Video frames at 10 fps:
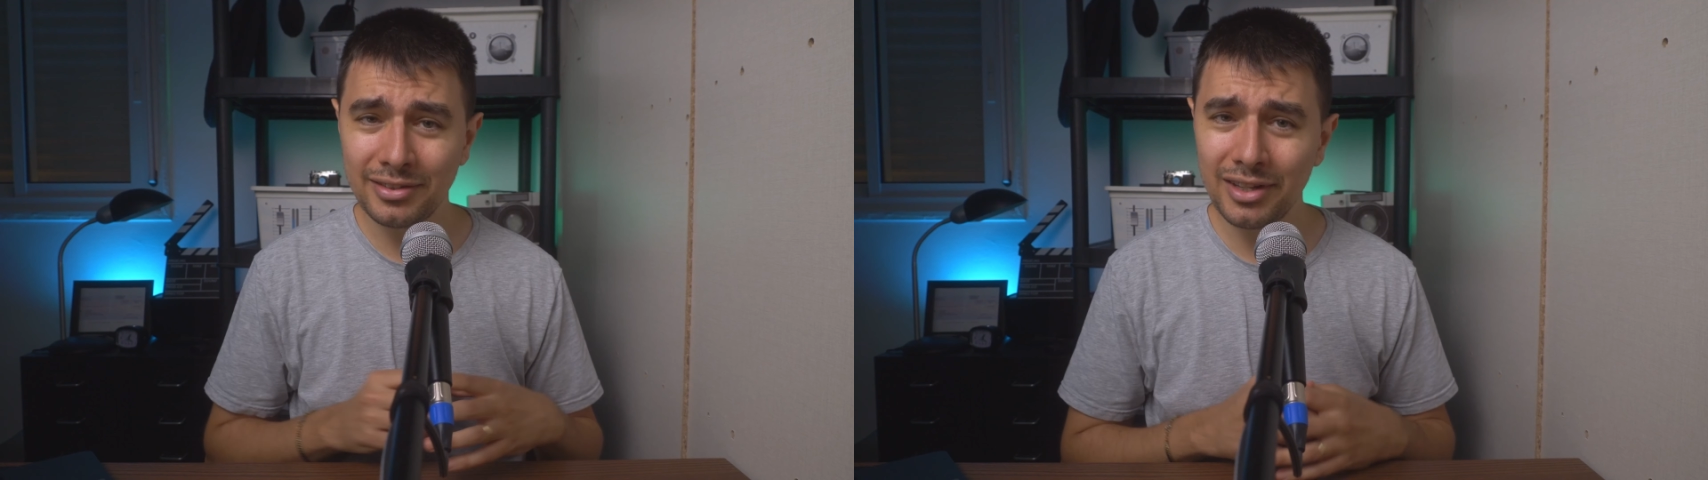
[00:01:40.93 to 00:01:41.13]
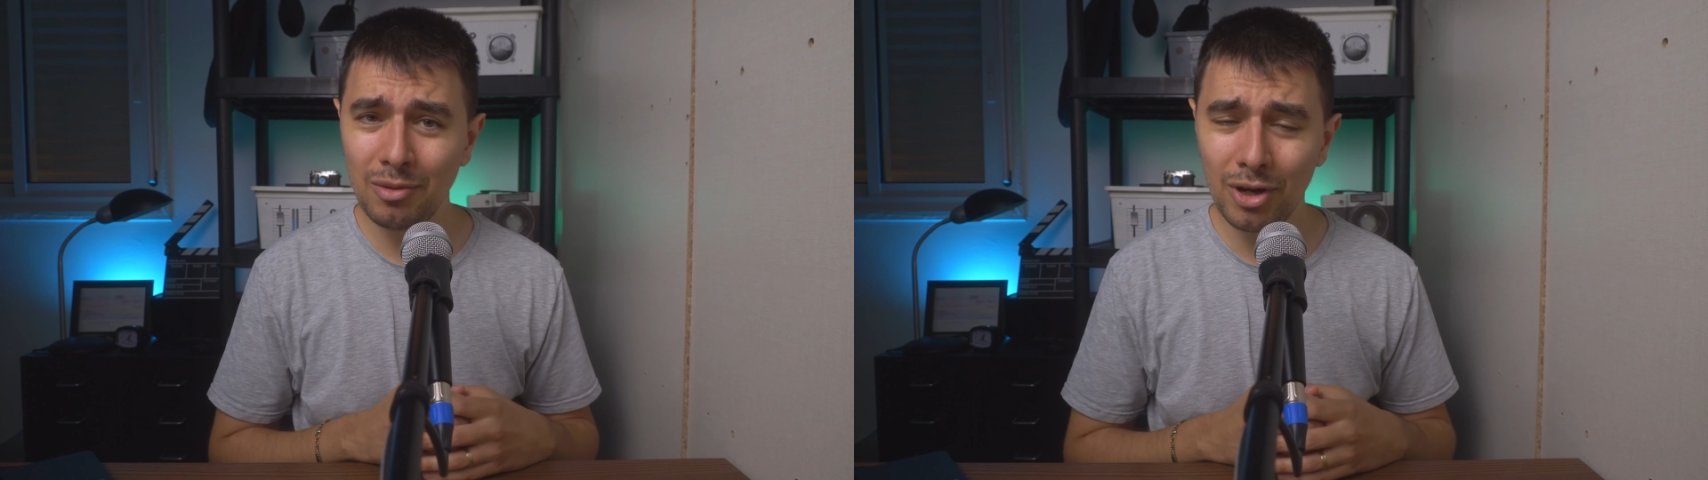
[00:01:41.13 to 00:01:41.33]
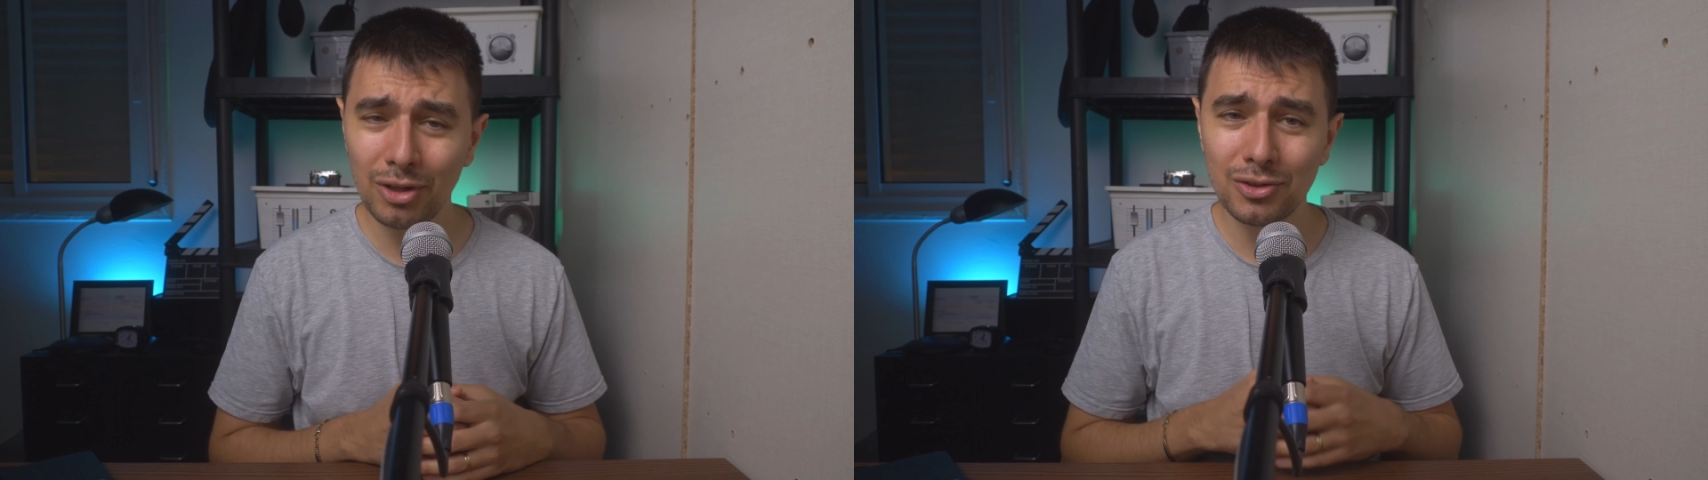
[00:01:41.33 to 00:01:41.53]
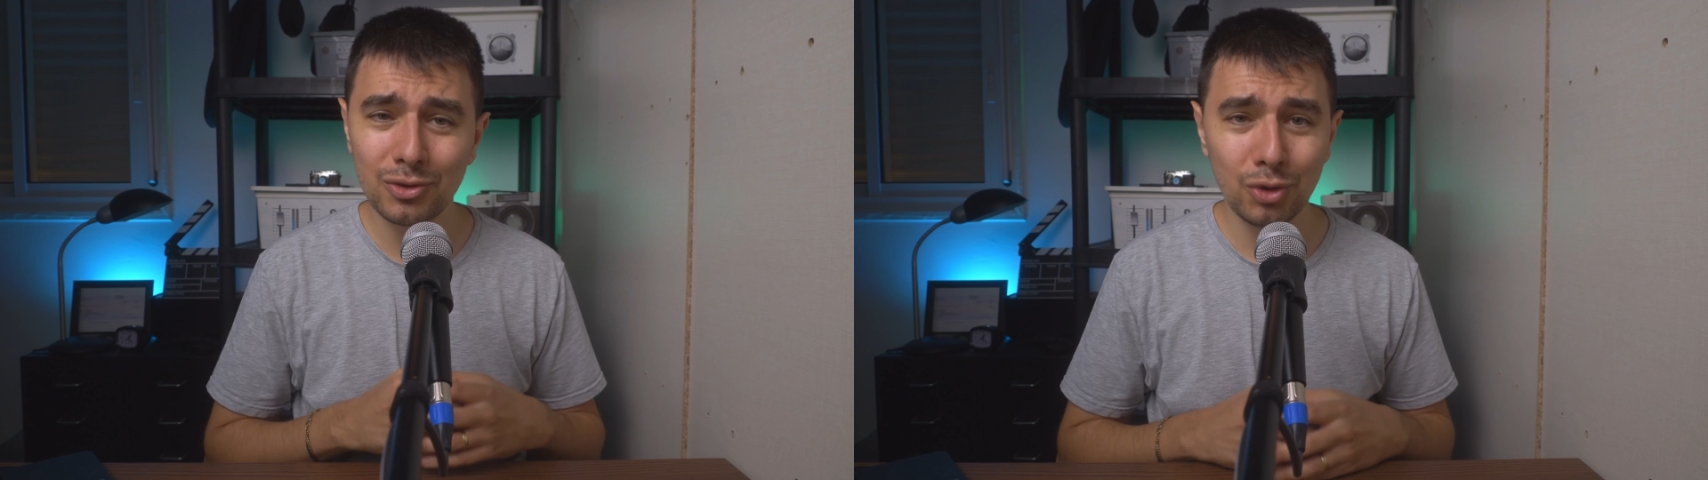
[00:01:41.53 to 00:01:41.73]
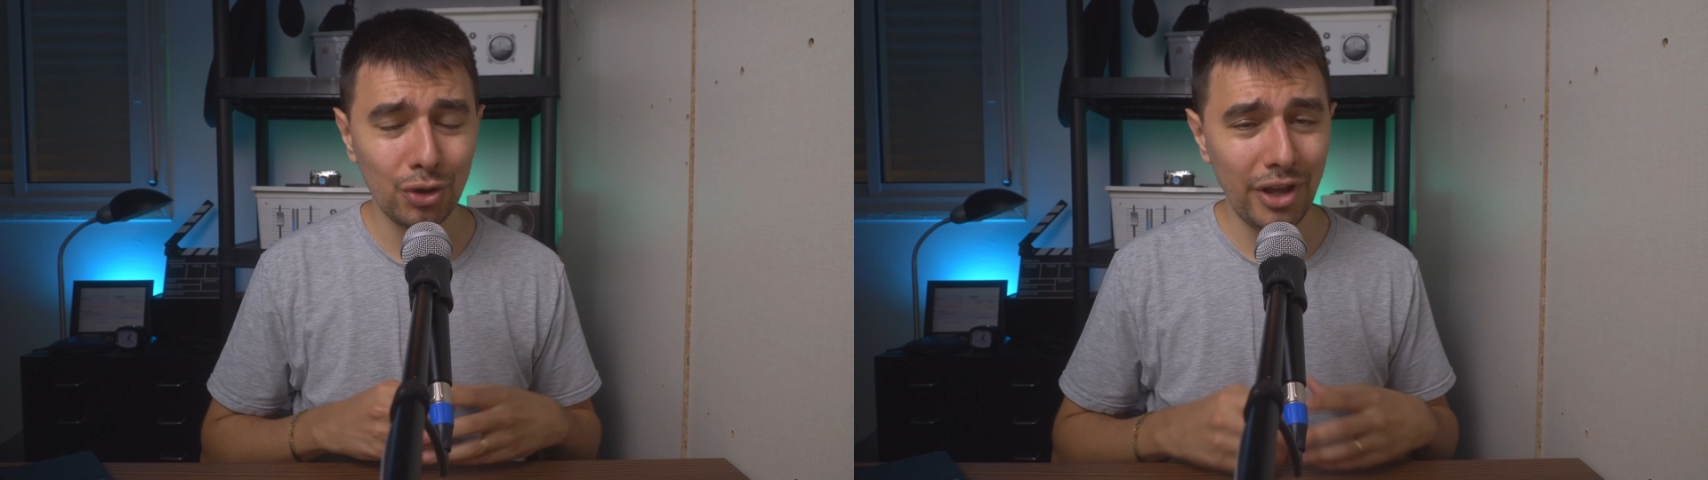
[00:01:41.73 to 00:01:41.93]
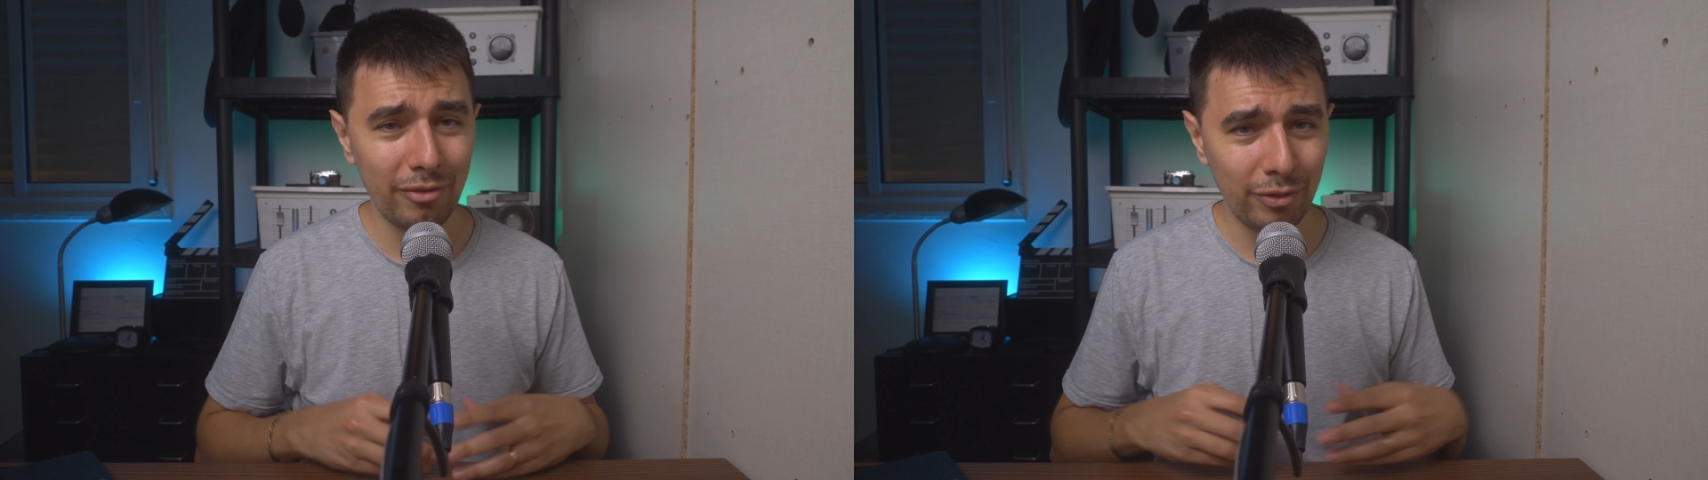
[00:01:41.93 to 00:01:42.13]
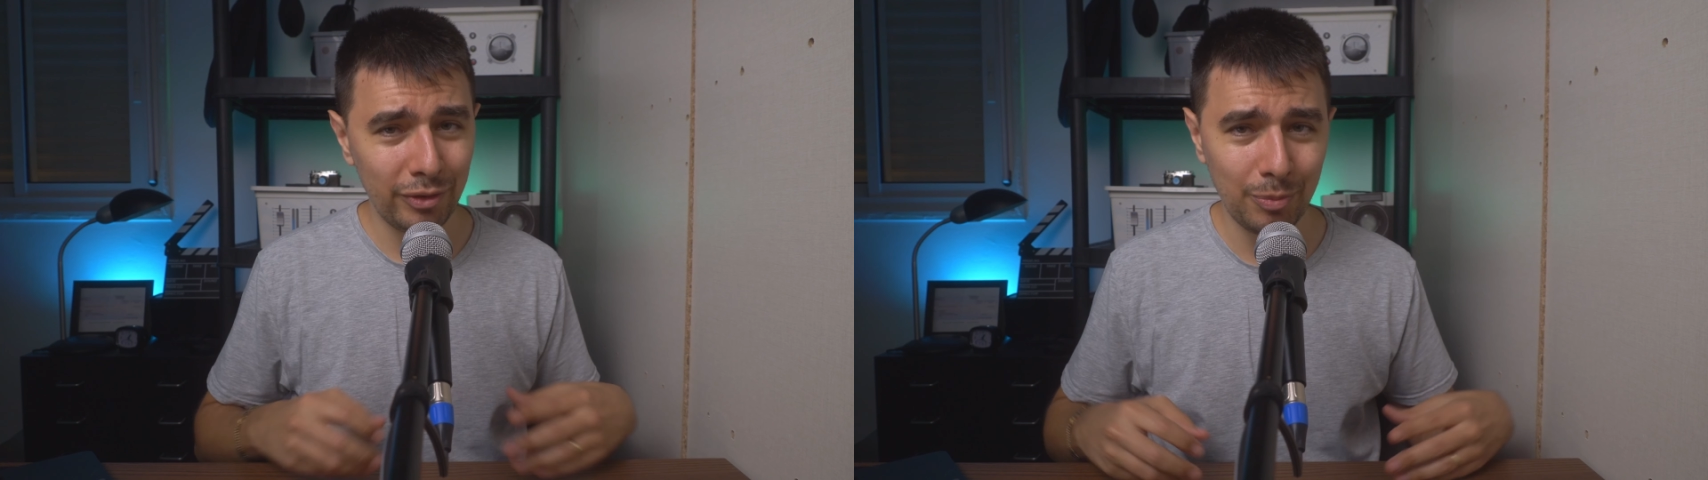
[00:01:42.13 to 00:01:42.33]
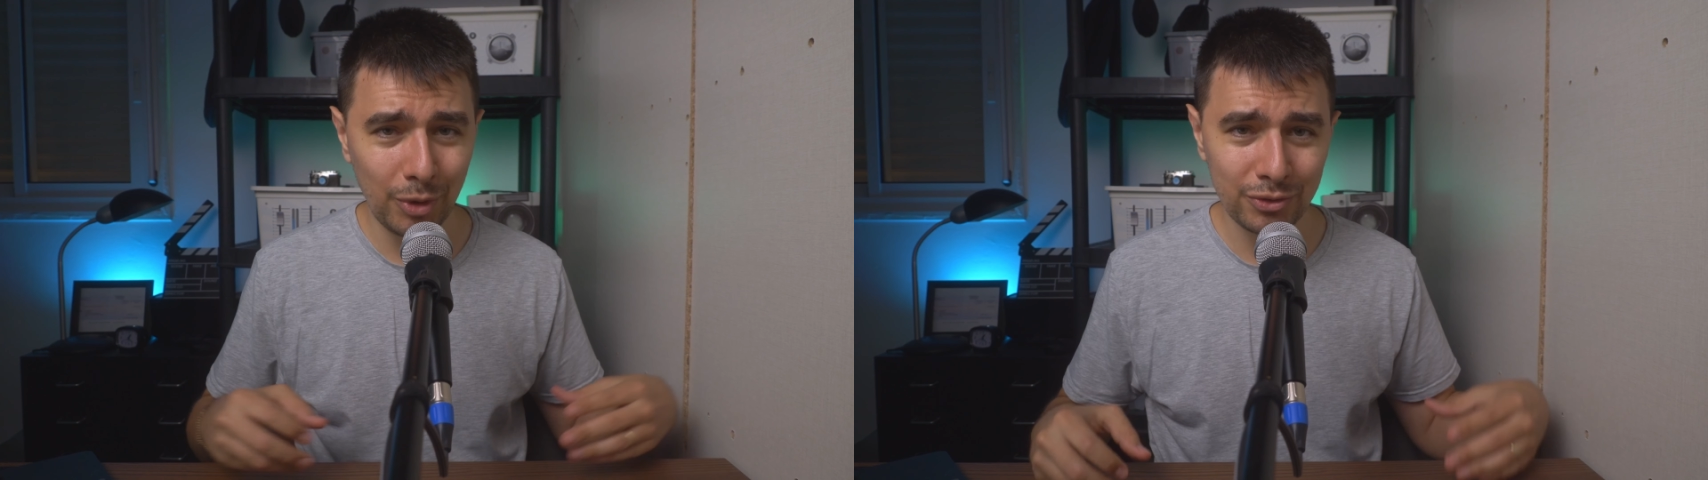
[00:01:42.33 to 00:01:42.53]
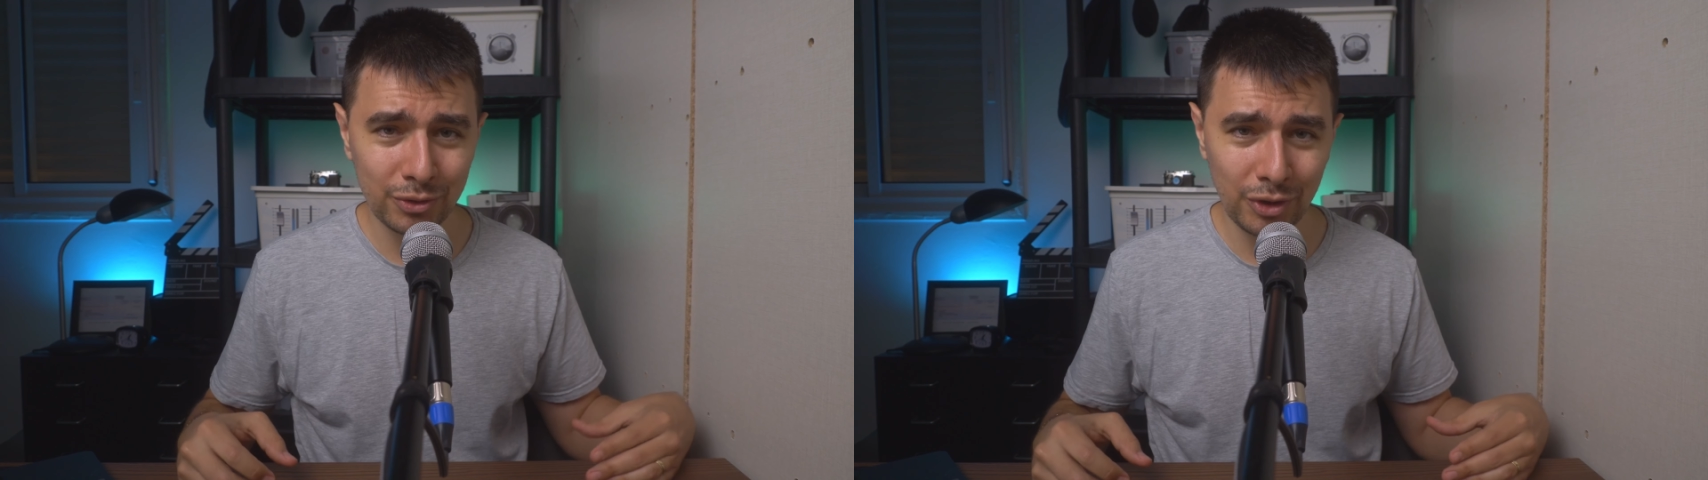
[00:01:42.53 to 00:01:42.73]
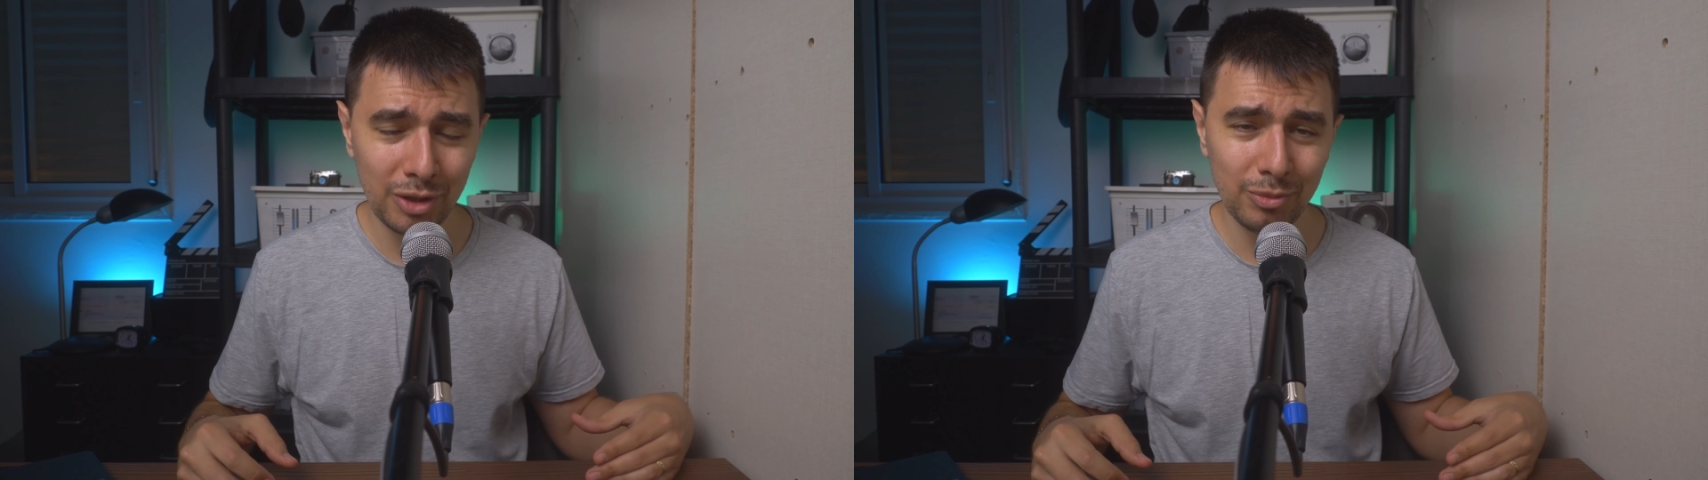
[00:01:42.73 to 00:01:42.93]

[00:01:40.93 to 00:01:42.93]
some models don't have a flip out screen,